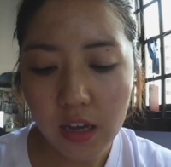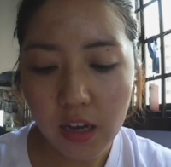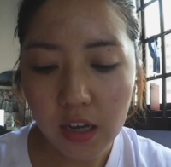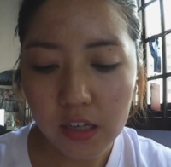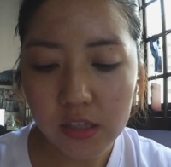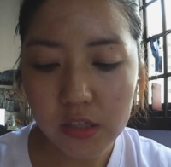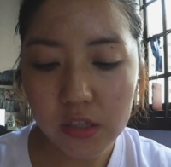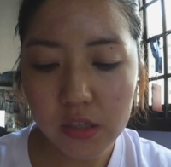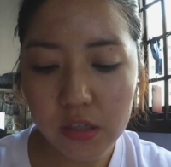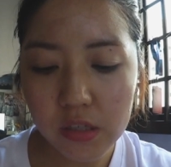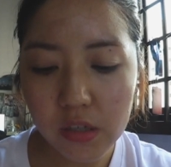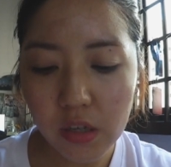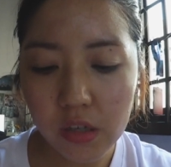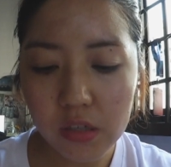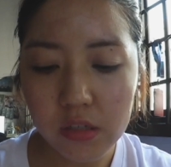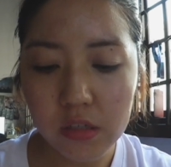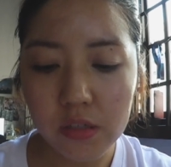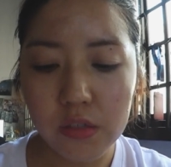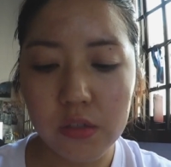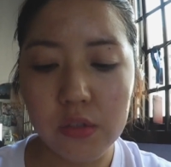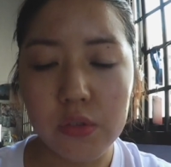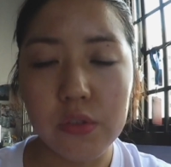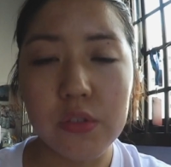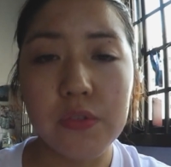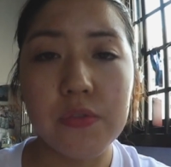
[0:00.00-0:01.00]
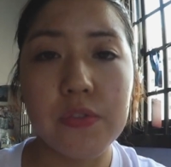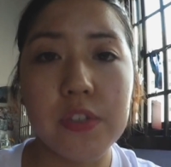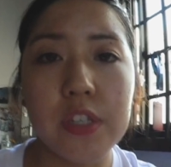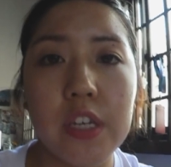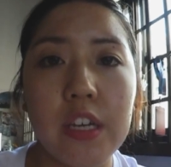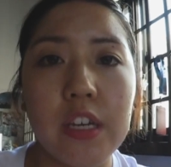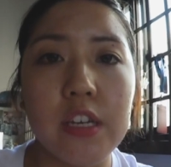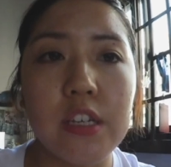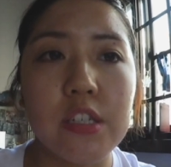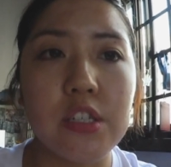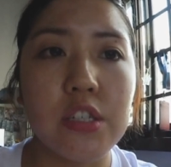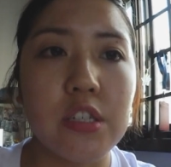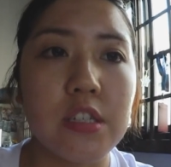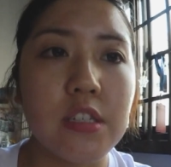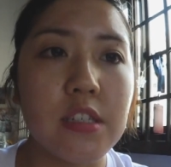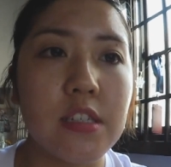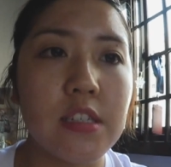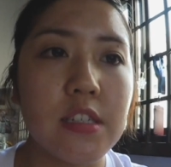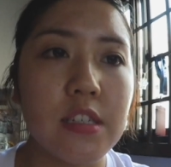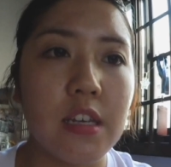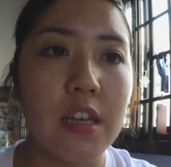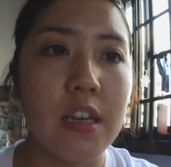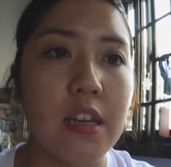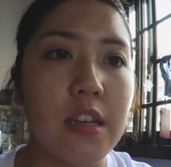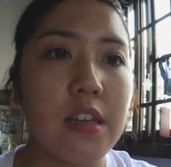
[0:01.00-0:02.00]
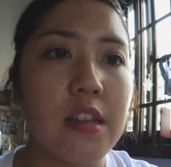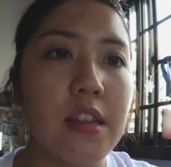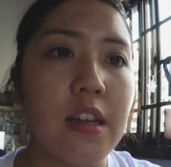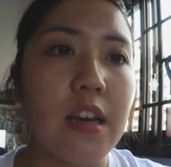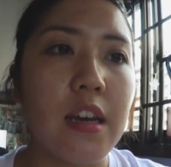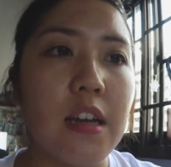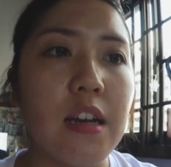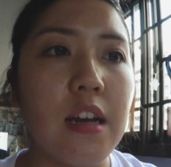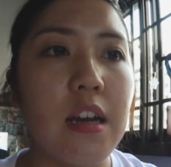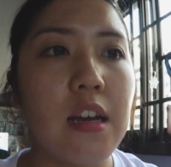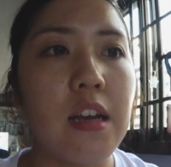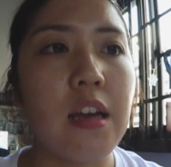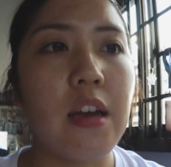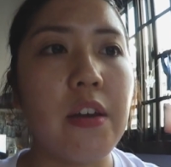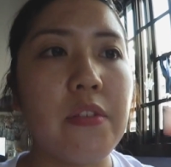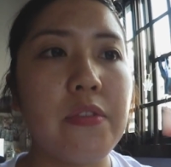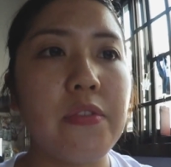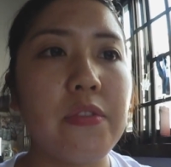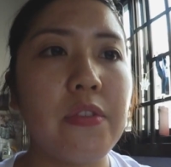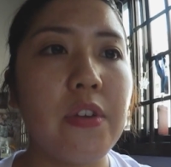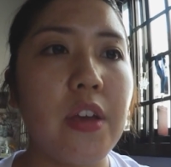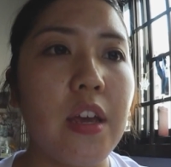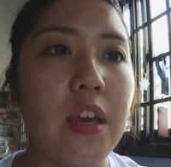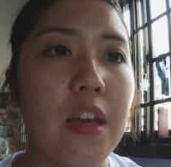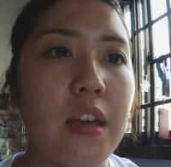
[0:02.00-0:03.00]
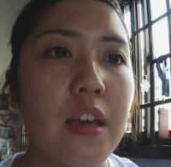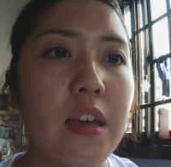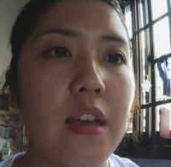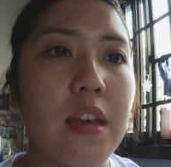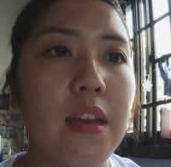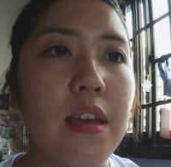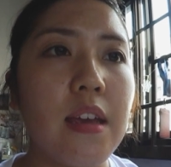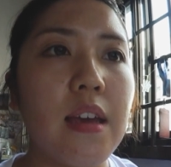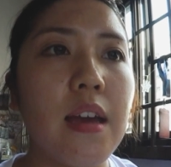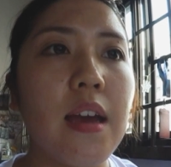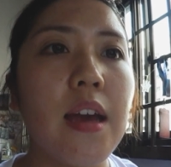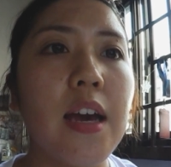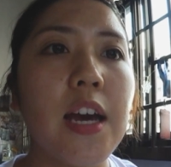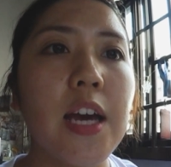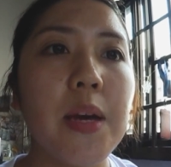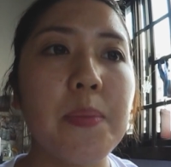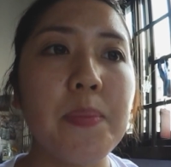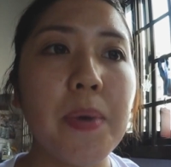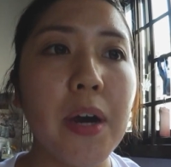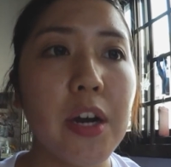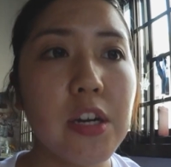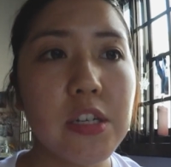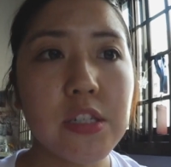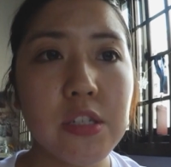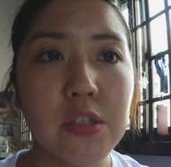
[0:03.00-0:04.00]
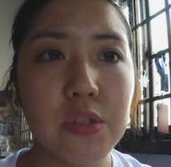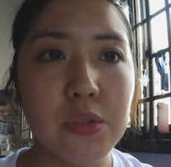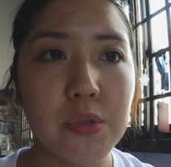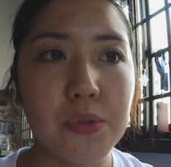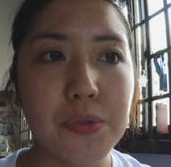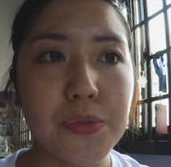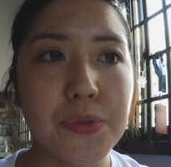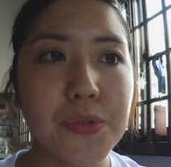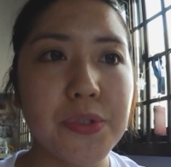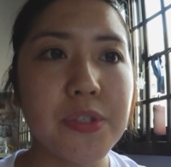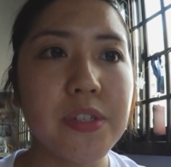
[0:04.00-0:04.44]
I just got a notification saying that I have a parcel.